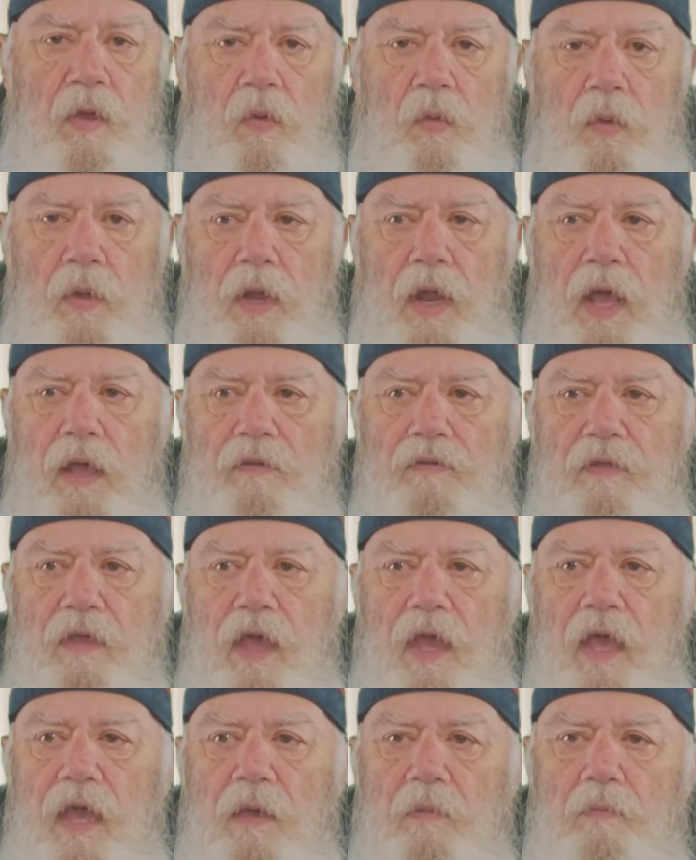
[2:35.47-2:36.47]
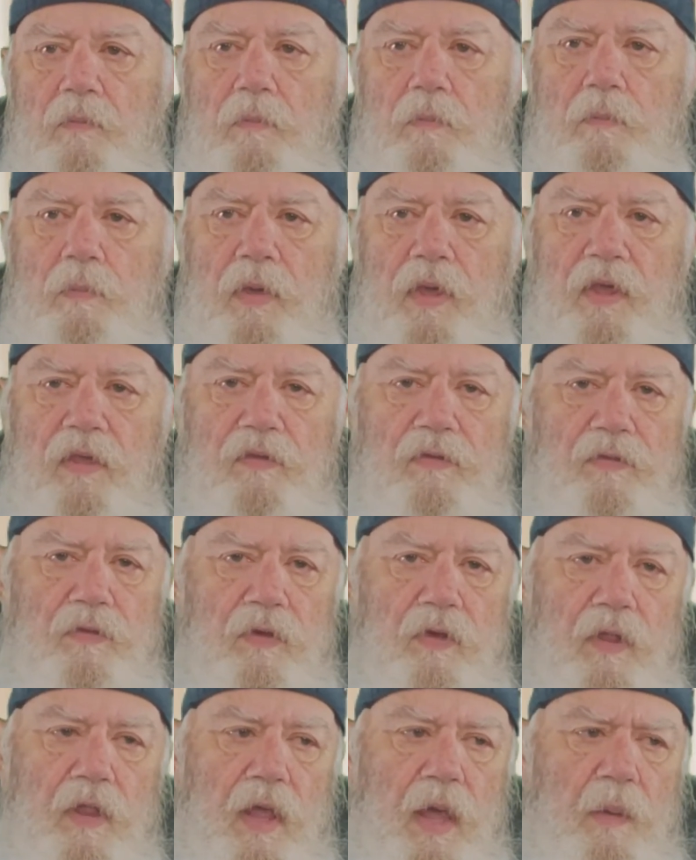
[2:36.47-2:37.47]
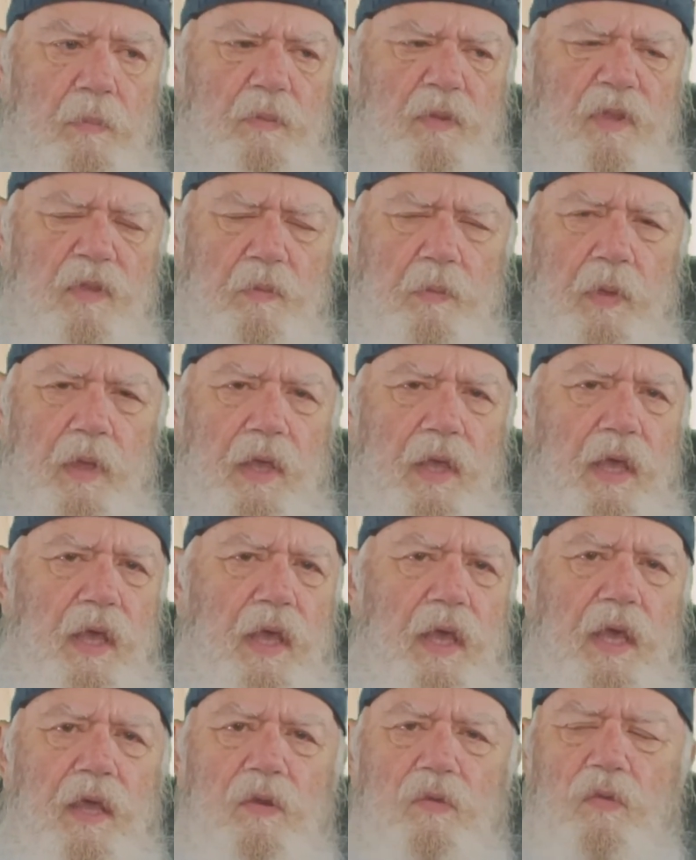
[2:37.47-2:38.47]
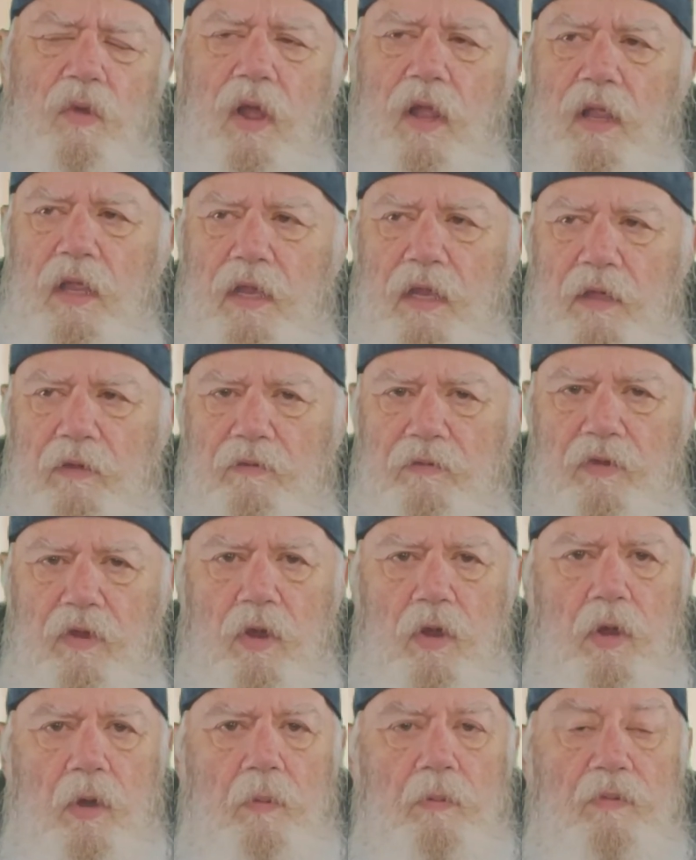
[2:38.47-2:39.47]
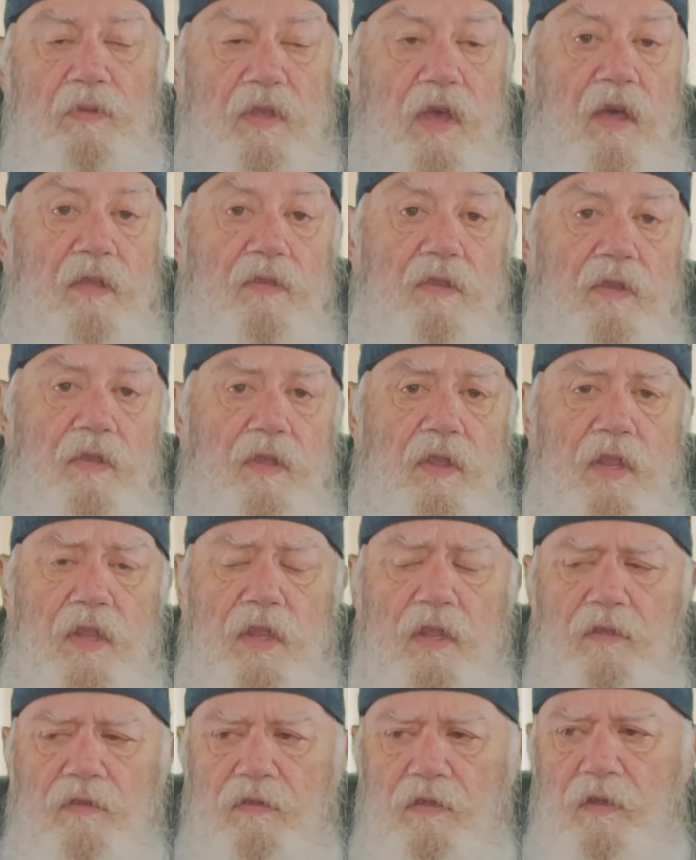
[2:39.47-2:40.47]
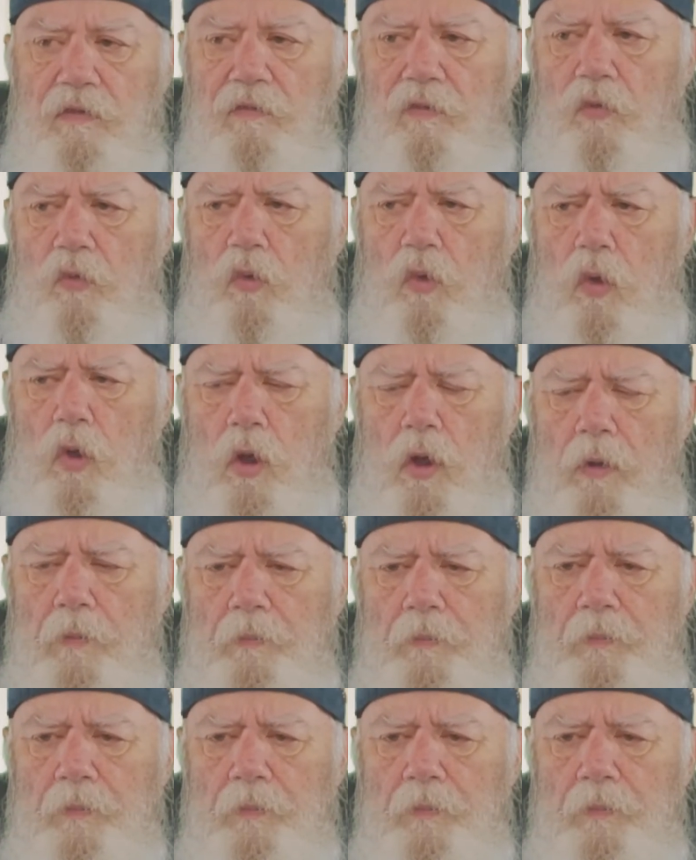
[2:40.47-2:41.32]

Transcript: When I say peaceful, I'm speaking in relative terms other than the Civil War.